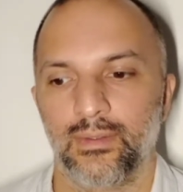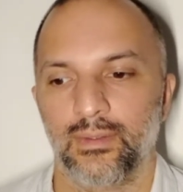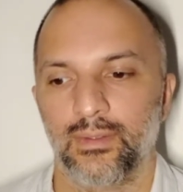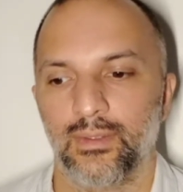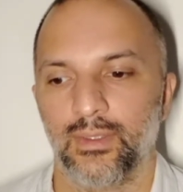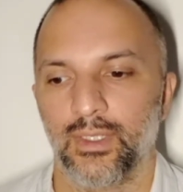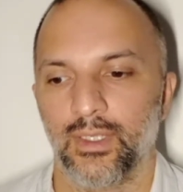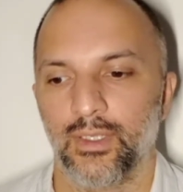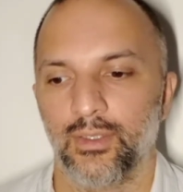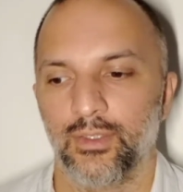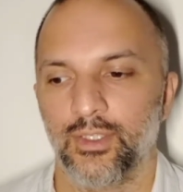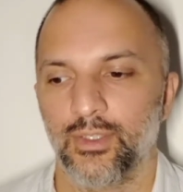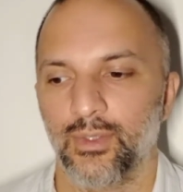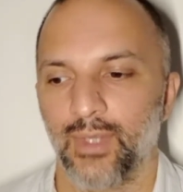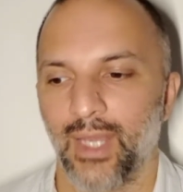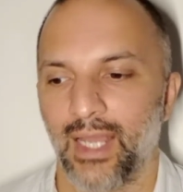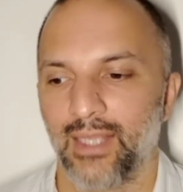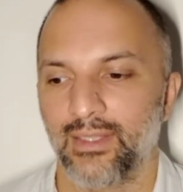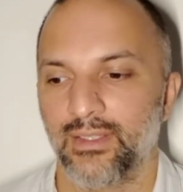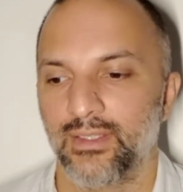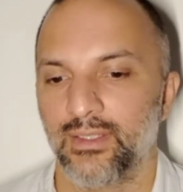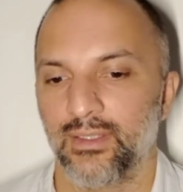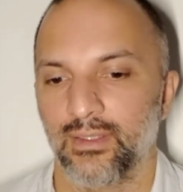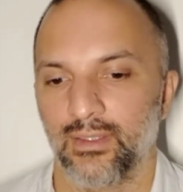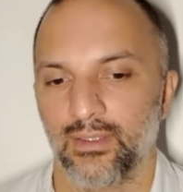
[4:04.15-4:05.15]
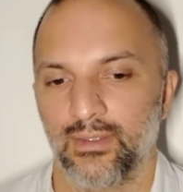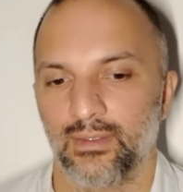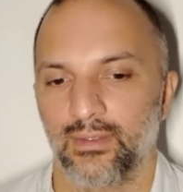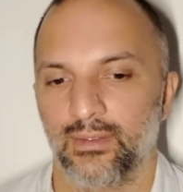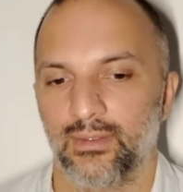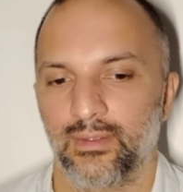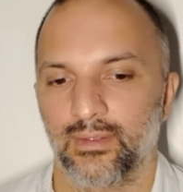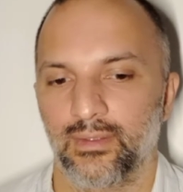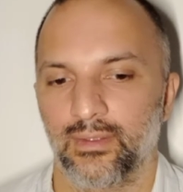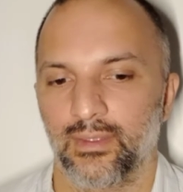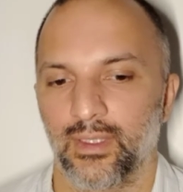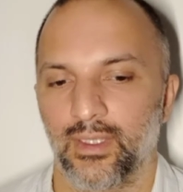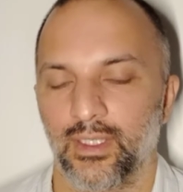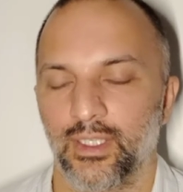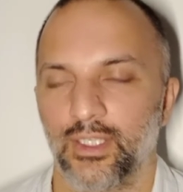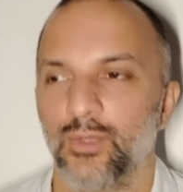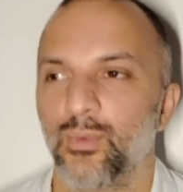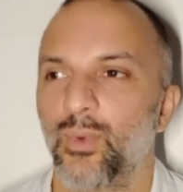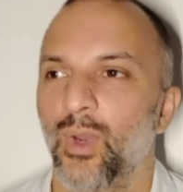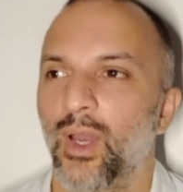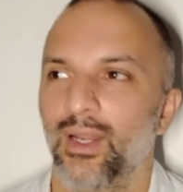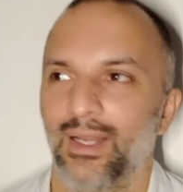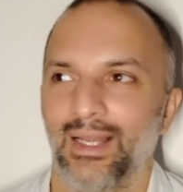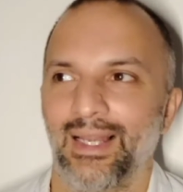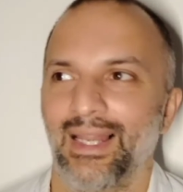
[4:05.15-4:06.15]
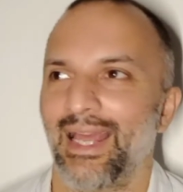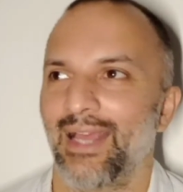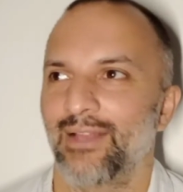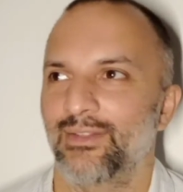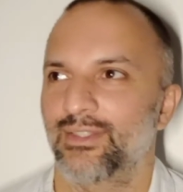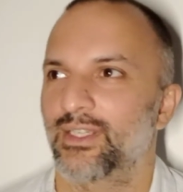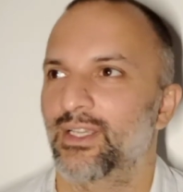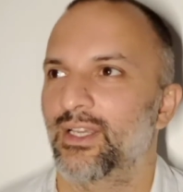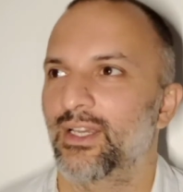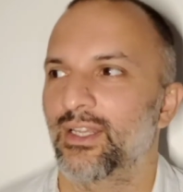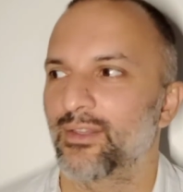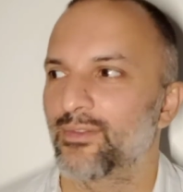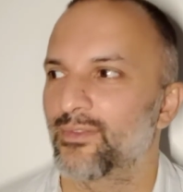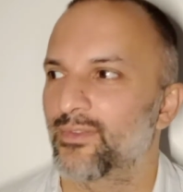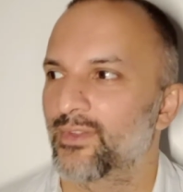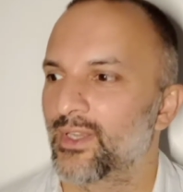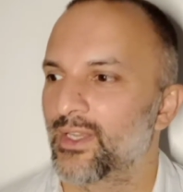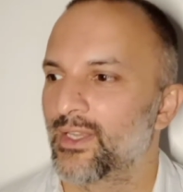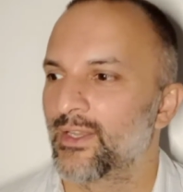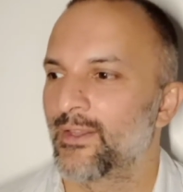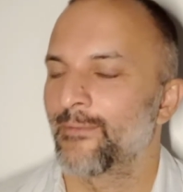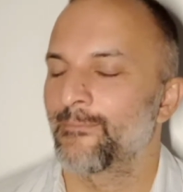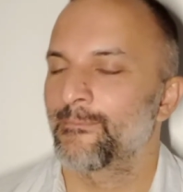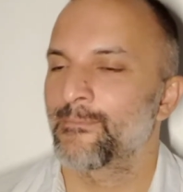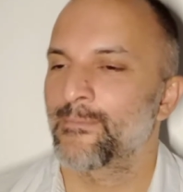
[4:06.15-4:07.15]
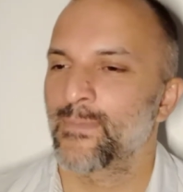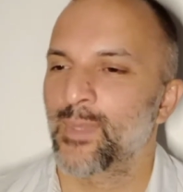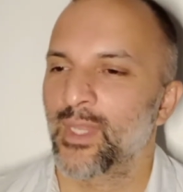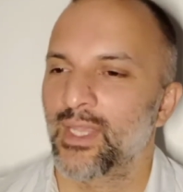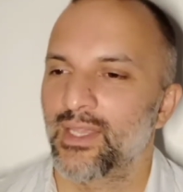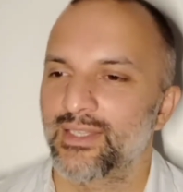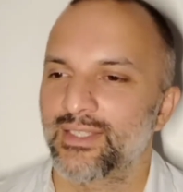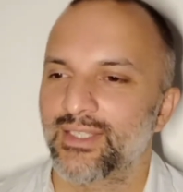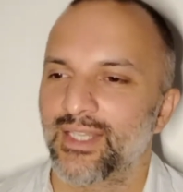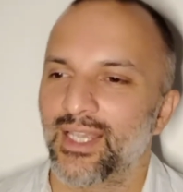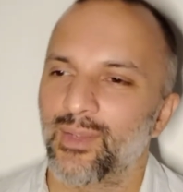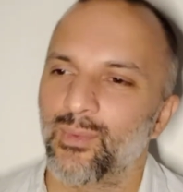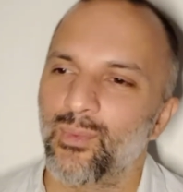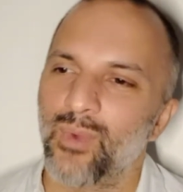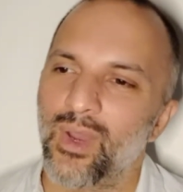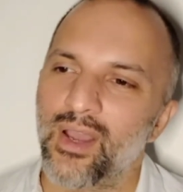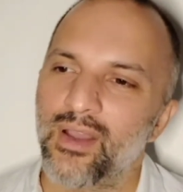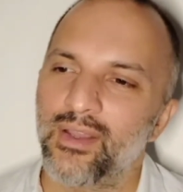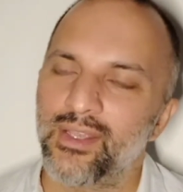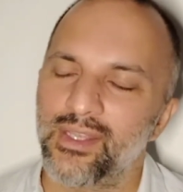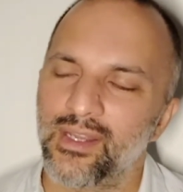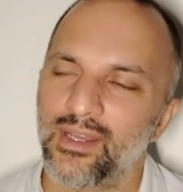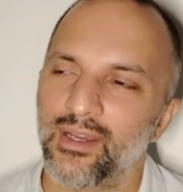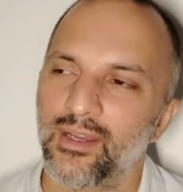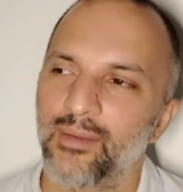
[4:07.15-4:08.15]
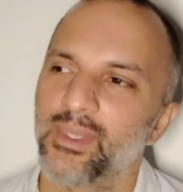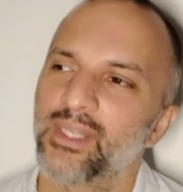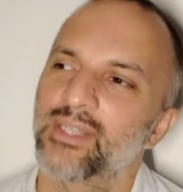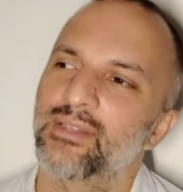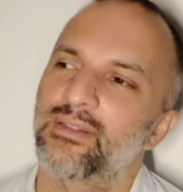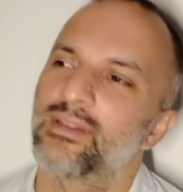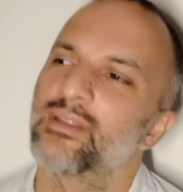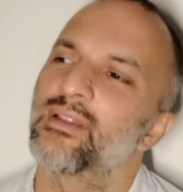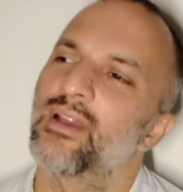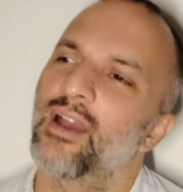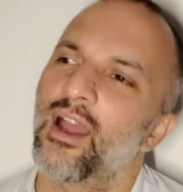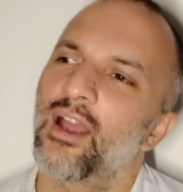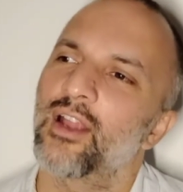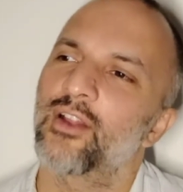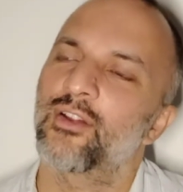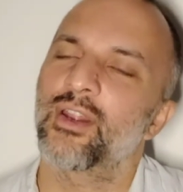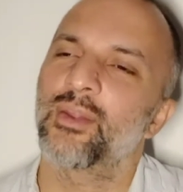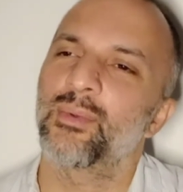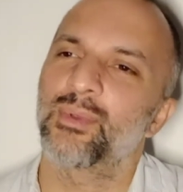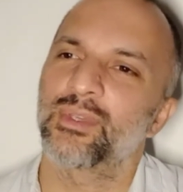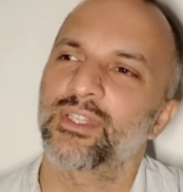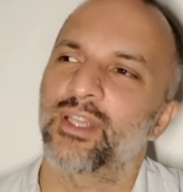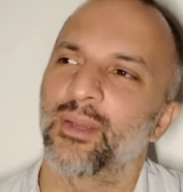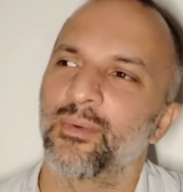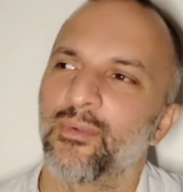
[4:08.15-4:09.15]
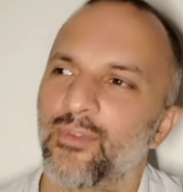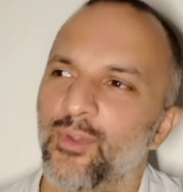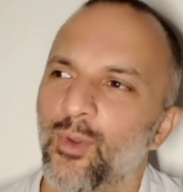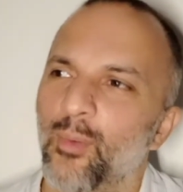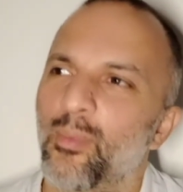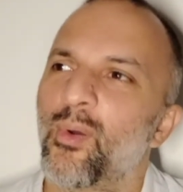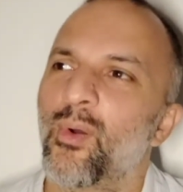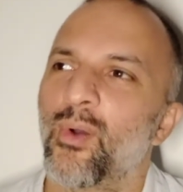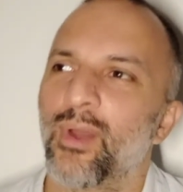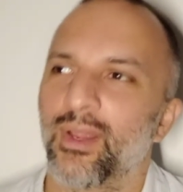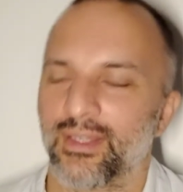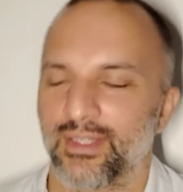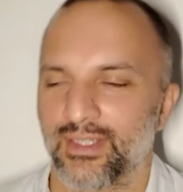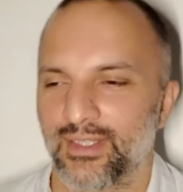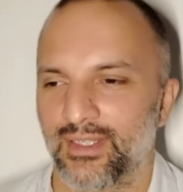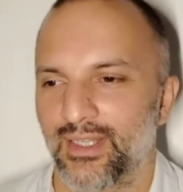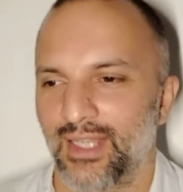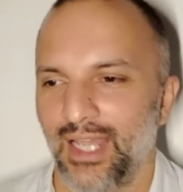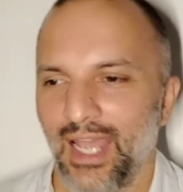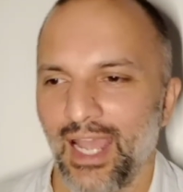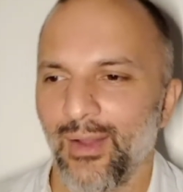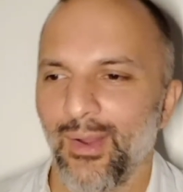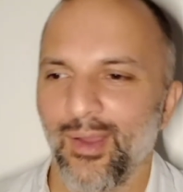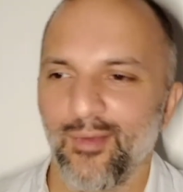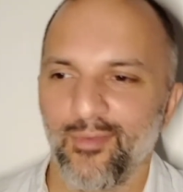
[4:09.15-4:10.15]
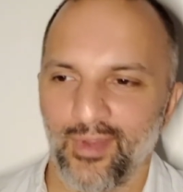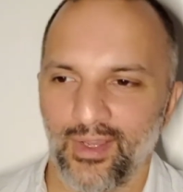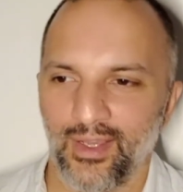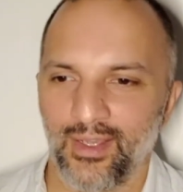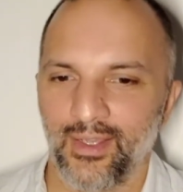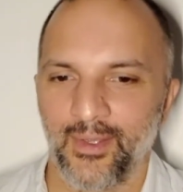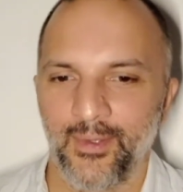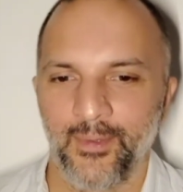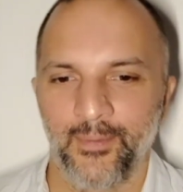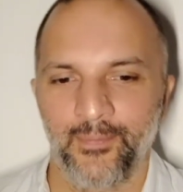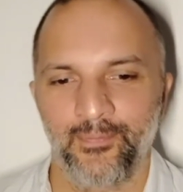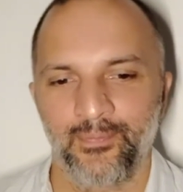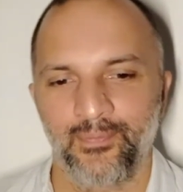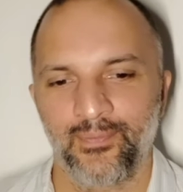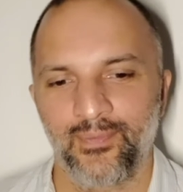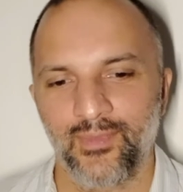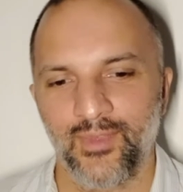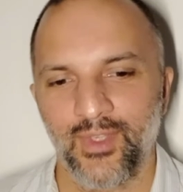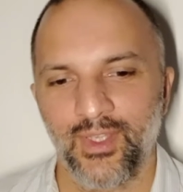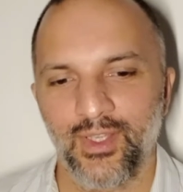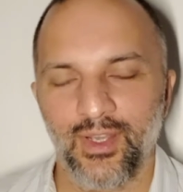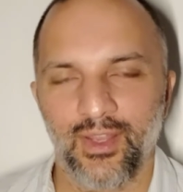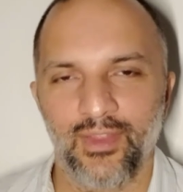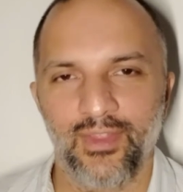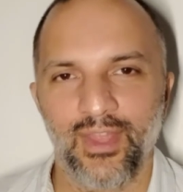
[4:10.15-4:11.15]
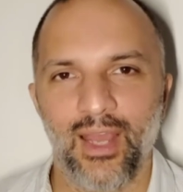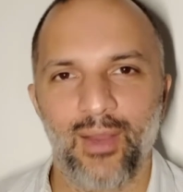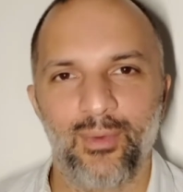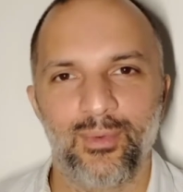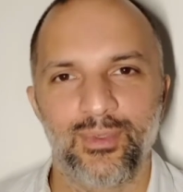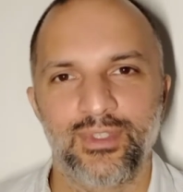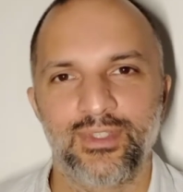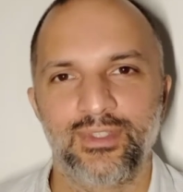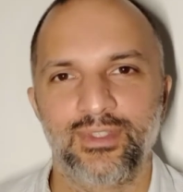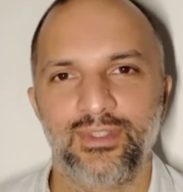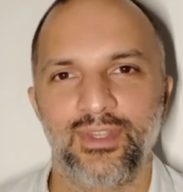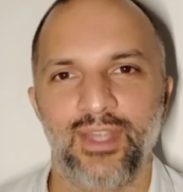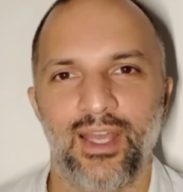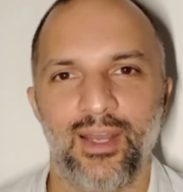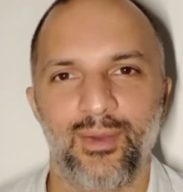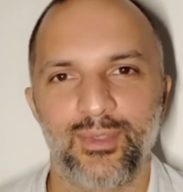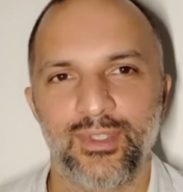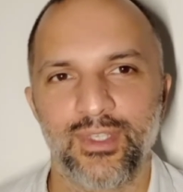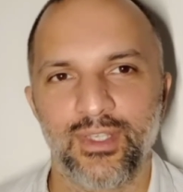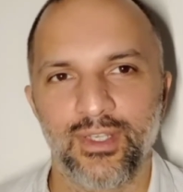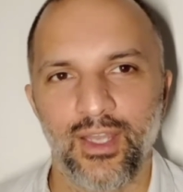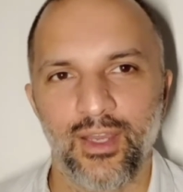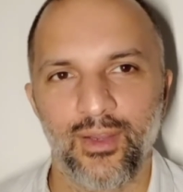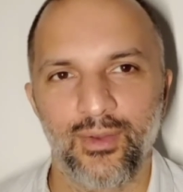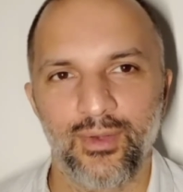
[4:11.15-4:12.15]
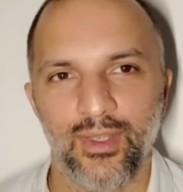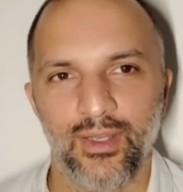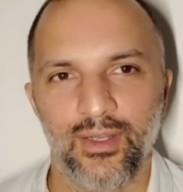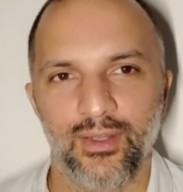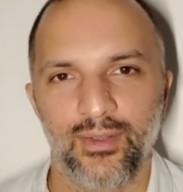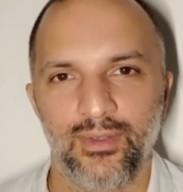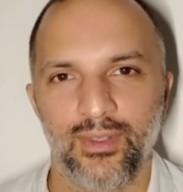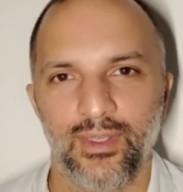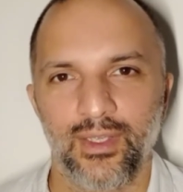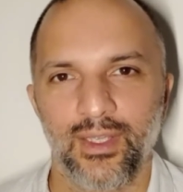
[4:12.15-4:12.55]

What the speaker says: You know, you had to, you weren't allowed to kind of say, well, you know, I mean, I agree with some of your points. However, you know, that was a no-no.